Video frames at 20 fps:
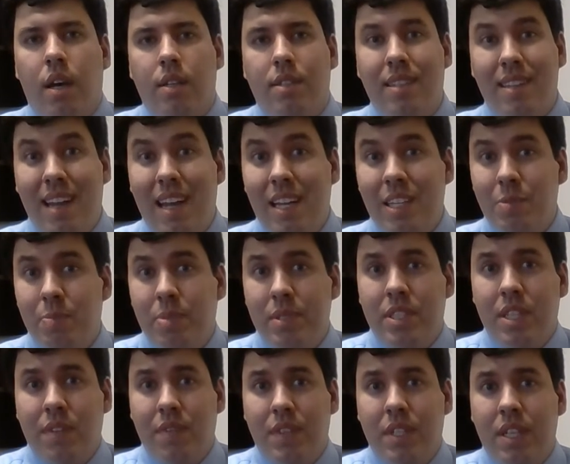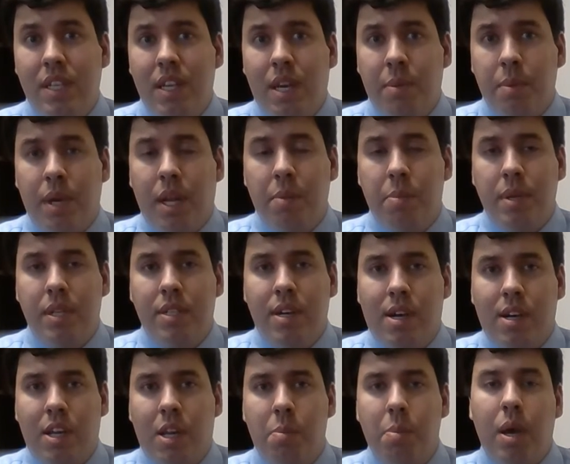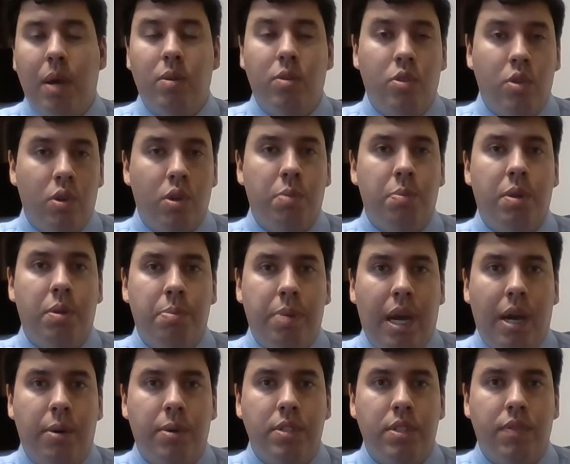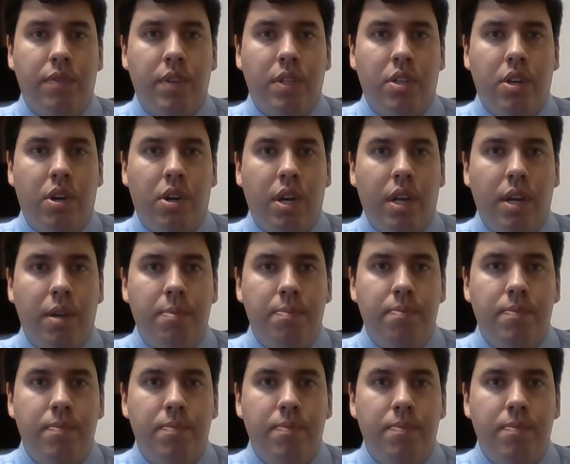Today, specifically, I'm going to be talking about durable powers of attorney.